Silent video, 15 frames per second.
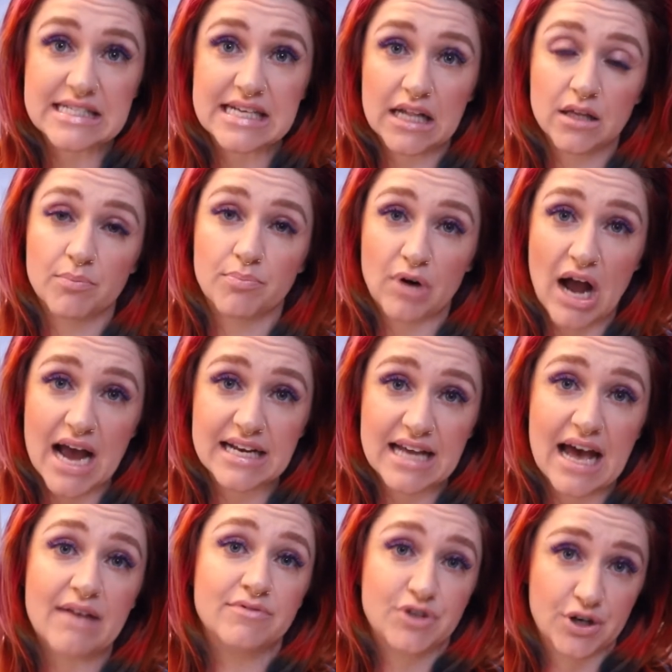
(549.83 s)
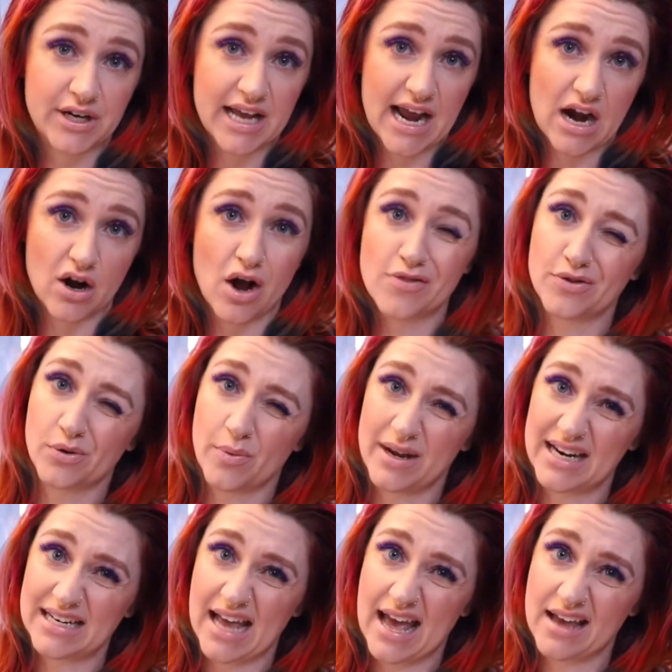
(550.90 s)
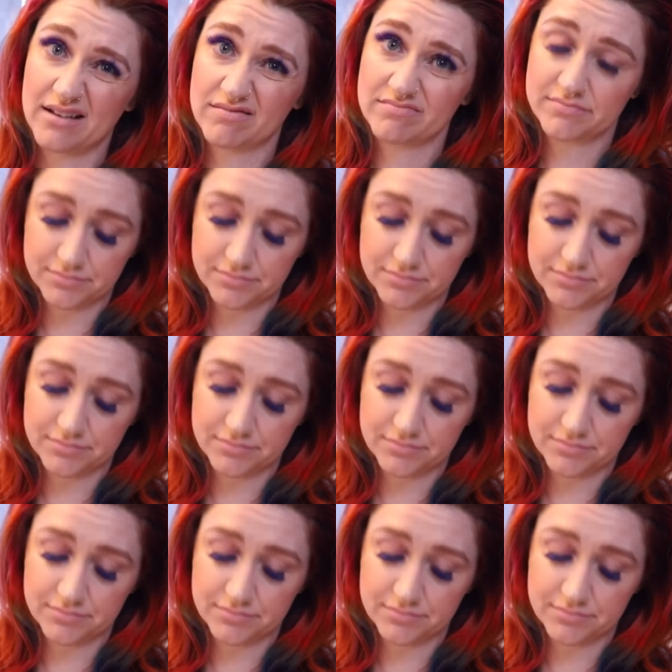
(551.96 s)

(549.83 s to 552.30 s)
tell a bride to have dirty hair on their wedding day.